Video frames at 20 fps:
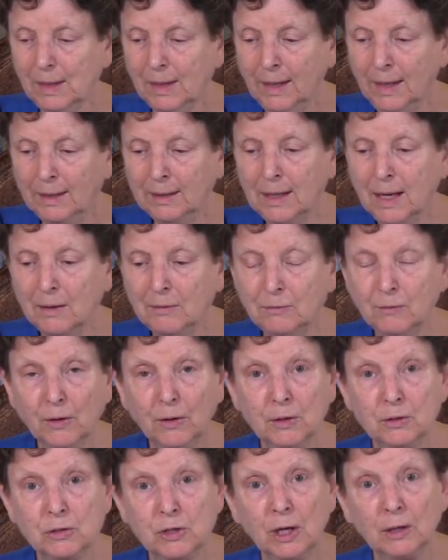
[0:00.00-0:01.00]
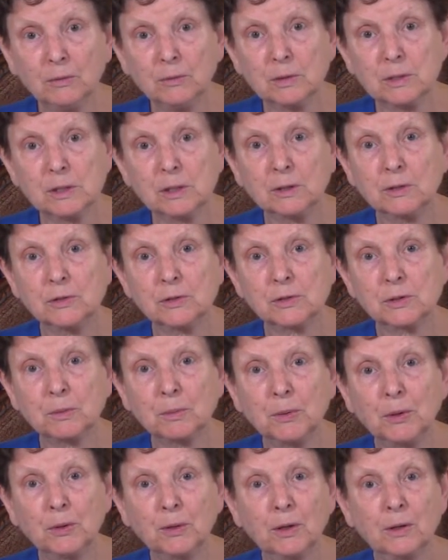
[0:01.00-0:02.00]
and gave very generously to
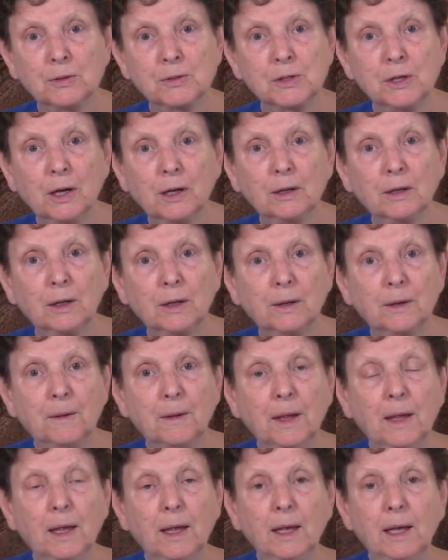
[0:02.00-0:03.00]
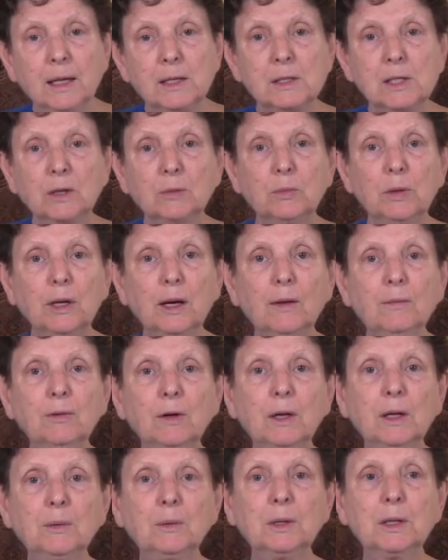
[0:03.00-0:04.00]
support our Sangha, he said whenever
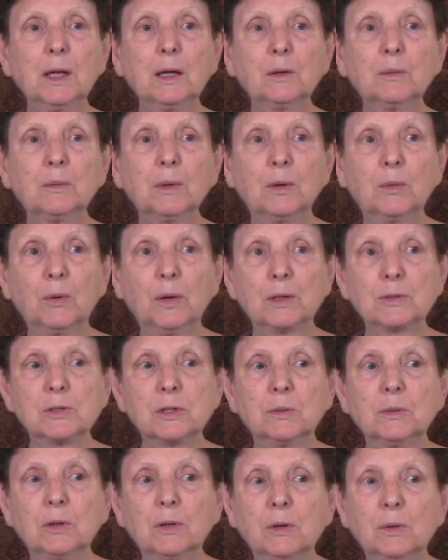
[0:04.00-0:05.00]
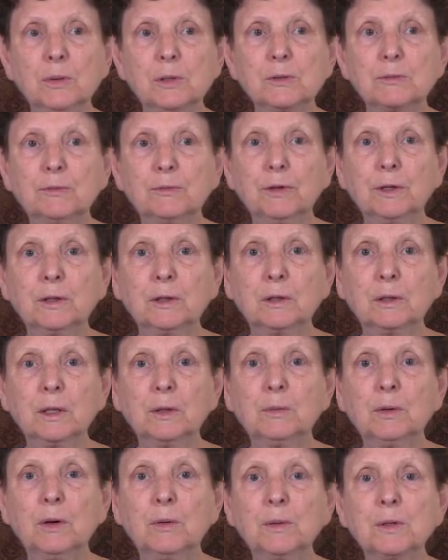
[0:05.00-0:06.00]
he would get a request, he would always
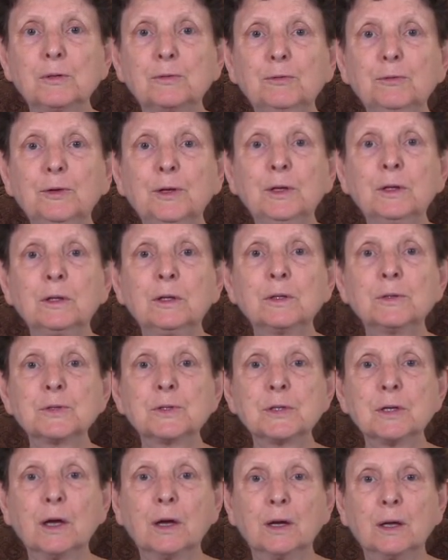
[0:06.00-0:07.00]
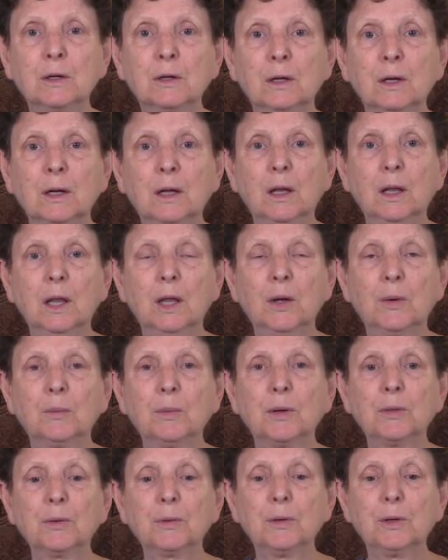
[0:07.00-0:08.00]
feel inside
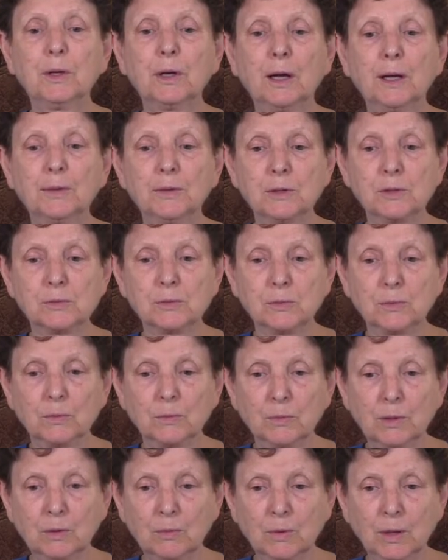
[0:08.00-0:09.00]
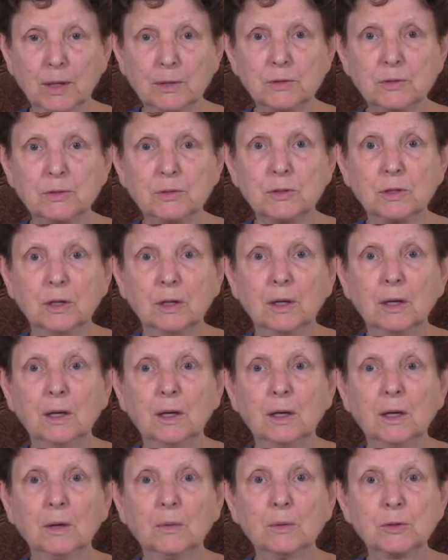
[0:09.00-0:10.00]
whether or not this request
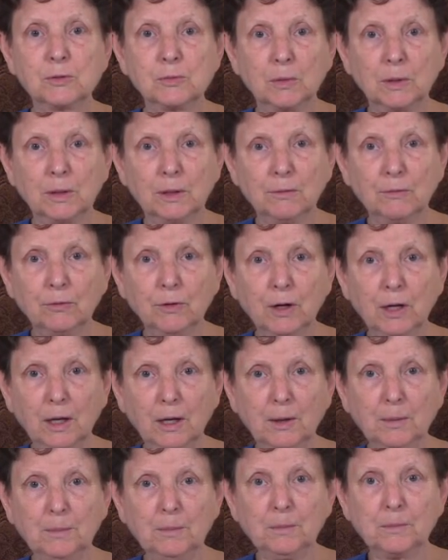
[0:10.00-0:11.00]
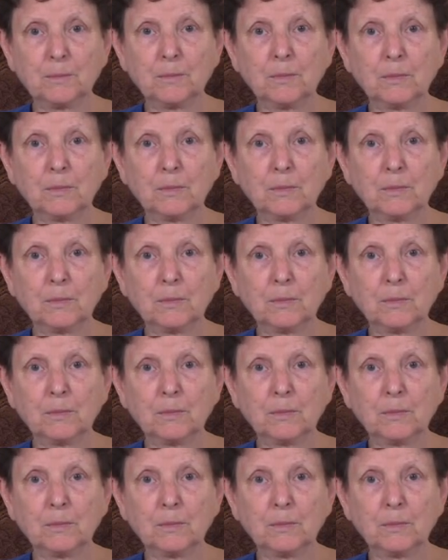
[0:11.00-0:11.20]
was really for him.